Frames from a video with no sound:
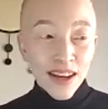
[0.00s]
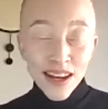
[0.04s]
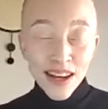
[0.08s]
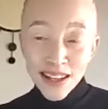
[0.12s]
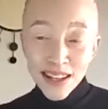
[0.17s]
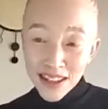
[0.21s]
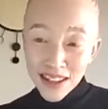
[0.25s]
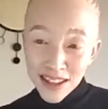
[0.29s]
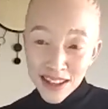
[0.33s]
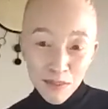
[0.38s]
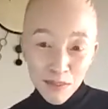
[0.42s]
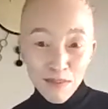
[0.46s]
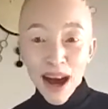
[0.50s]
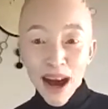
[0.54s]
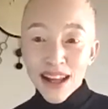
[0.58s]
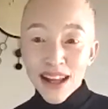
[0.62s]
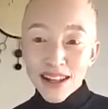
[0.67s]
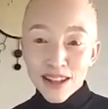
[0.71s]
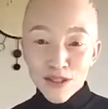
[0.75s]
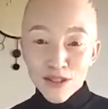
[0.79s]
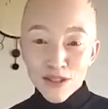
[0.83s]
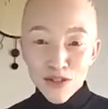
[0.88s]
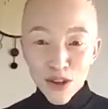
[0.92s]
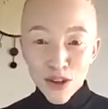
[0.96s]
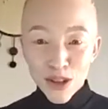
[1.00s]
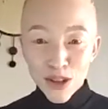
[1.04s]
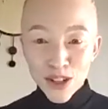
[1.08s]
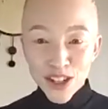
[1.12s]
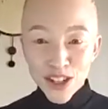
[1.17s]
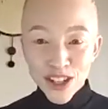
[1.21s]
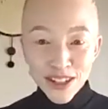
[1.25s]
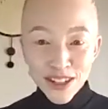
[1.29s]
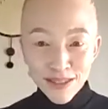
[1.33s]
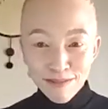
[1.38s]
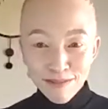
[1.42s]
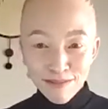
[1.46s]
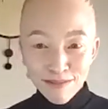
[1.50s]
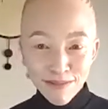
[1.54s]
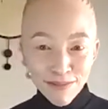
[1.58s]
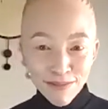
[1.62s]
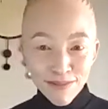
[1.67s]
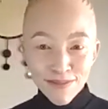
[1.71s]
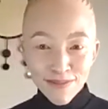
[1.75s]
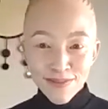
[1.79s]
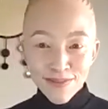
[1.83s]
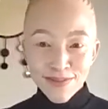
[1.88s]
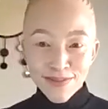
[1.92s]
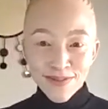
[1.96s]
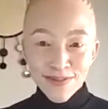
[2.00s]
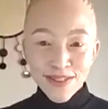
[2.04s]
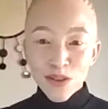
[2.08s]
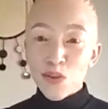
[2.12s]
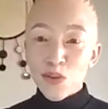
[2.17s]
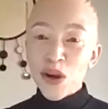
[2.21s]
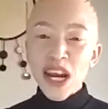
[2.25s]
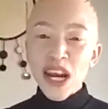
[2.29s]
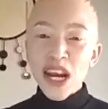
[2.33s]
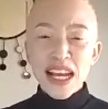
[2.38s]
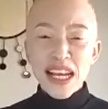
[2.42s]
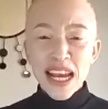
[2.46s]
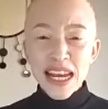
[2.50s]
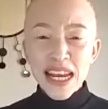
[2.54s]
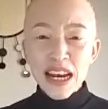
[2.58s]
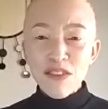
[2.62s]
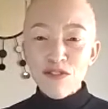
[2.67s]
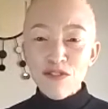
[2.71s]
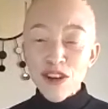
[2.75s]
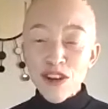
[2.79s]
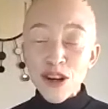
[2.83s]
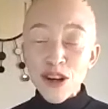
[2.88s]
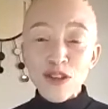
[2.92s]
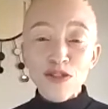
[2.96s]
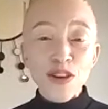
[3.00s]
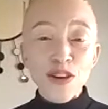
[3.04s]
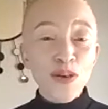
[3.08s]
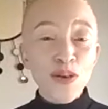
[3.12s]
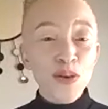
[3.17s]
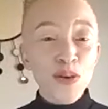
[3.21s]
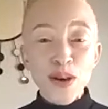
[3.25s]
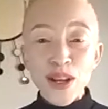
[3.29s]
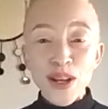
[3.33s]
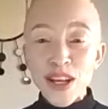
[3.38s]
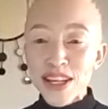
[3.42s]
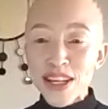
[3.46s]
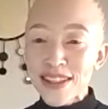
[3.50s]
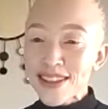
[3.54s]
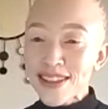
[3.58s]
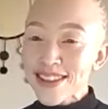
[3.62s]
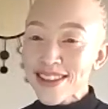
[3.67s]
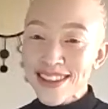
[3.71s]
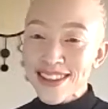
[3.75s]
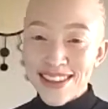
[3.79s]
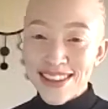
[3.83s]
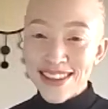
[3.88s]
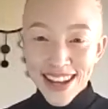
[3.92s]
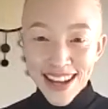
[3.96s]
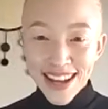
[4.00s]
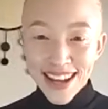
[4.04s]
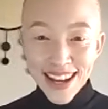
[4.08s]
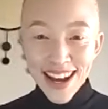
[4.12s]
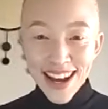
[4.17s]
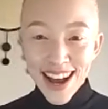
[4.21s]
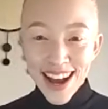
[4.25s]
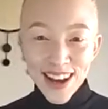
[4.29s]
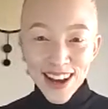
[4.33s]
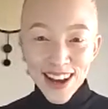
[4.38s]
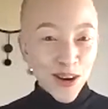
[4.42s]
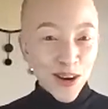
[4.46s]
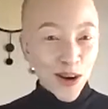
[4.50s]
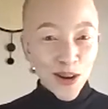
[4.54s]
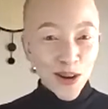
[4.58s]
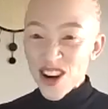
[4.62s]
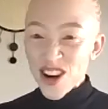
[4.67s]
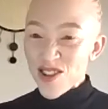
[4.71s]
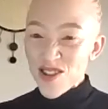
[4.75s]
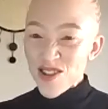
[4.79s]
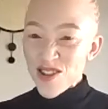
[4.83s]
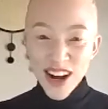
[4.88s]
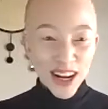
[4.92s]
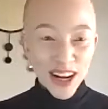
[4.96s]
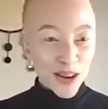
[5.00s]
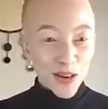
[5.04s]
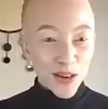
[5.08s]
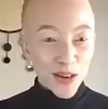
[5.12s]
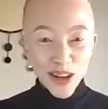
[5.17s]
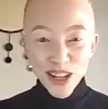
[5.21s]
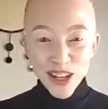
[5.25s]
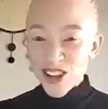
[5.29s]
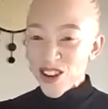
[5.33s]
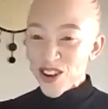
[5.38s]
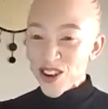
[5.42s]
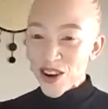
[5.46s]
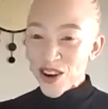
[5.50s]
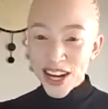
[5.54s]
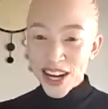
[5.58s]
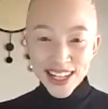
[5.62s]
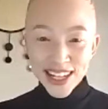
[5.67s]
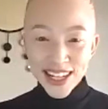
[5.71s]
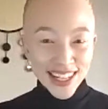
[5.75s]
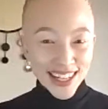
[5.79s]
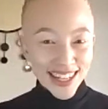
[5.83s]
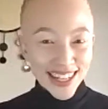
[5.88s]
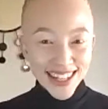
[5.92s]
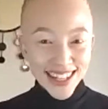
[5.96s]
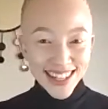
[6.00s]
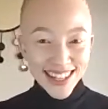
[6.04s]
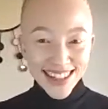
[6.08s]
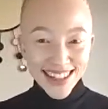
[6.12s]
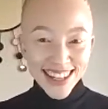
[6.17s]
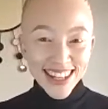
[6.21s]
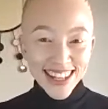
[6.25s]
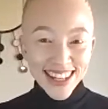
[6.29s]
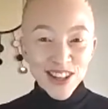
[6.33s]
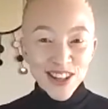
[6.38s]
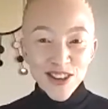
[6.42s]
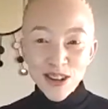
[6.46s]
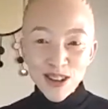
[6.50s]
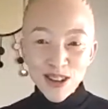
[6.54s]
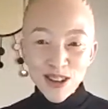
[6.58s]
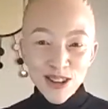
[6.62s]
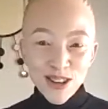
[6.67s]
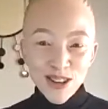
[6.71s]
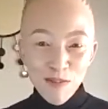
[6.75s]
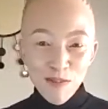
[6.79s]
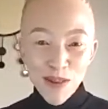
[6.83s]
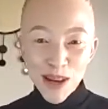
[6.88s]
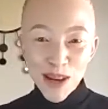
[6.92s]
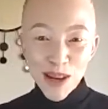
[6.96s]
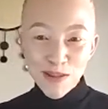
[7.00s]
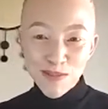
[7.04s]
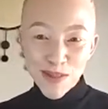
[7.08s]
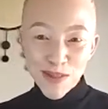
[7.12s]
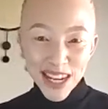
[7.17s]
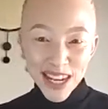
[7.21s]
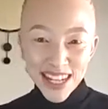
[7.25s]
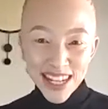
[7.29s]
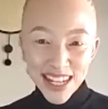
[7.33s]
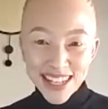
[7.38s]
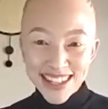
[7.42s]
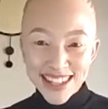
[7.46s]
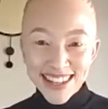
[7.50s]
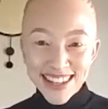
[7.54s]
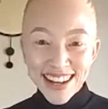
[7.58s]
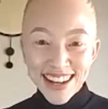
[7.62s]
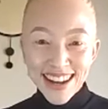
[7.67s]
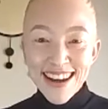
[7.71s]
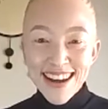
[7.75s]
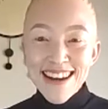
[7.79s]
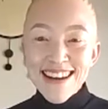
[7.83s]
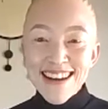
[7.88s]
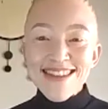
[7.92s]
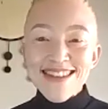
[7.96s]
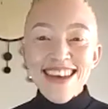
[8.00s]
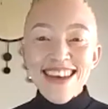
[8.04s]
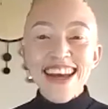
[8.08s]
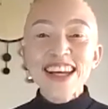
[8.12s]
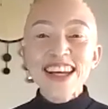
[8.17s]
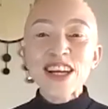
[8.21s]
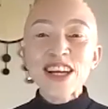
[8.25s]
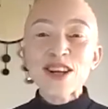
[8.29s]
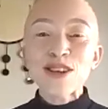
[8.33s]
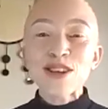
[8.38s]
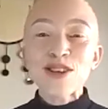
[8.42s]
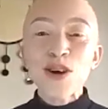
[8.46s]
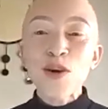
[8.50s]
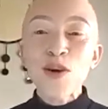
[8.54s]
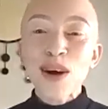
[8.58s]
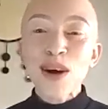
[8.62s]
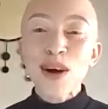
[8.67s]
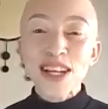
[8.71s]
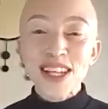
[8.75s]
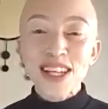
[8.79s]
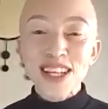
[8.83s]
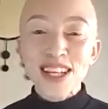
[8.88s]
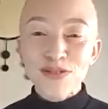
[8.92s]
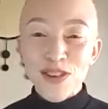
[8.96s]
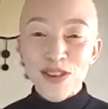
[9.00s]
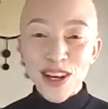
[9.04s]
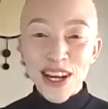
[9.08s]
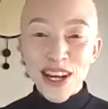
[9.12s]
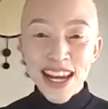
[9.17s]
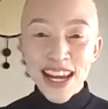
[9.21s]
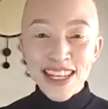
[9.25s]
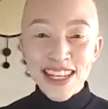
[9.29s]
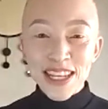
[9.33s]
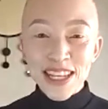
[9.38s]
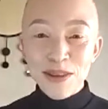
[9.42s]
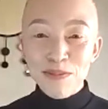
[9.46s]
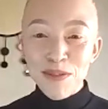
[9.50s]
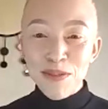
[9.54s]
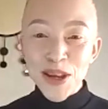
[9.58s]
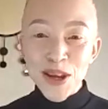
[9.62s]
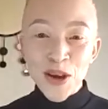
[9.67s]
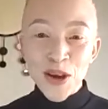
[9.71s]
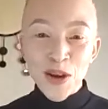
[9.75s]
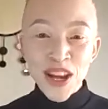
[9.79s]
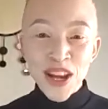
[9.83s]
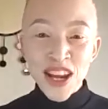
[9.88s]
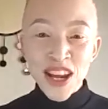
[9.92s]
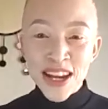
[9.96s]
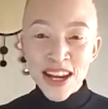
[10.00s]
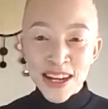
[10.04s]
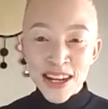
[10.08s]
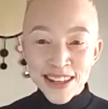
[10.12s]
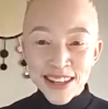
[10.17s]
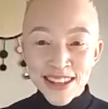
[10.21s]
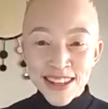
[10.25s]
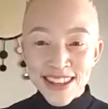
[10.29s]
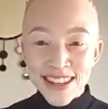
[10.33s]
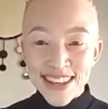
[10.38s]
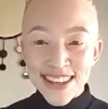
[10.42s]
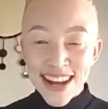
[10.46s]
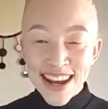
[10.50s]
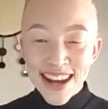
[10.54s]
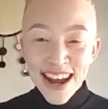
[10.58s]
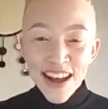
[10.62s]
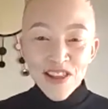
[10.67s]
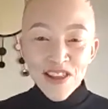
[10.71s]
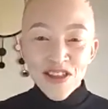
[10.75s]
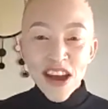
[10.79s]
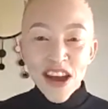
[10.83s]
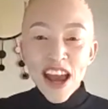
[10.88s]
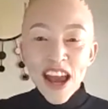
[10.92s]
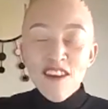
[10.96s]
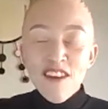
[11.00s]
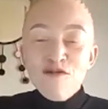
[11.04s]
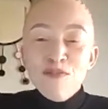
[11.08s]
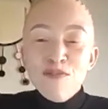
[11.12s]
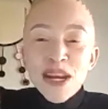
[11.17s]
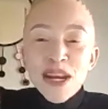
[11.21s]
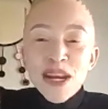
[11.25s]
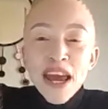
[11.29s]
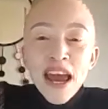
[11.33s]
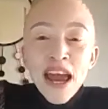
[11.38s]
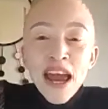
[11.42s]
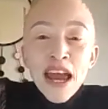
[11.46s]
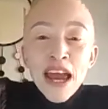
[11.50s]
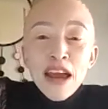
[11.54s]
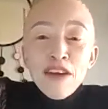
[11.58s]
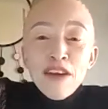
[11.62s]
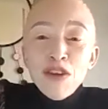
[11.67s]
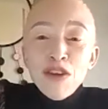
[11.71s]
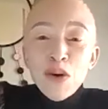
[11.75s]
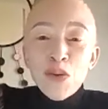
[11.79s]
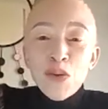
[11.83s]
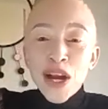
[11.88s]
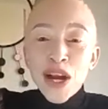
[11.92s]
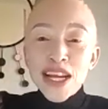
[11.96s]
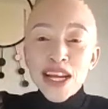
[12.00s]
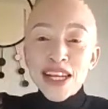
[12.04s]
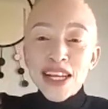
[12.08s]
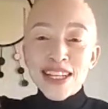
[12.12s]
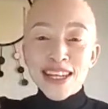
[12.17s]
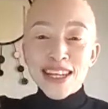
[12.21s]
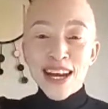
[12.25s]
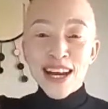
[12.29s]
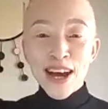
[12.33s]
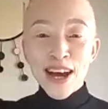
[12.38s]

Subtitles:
is the mild version. When I get in front of an audience, I call it a runaway train. There's no stopping me. Thank you so much for lending me your ears. They have been a heavy weight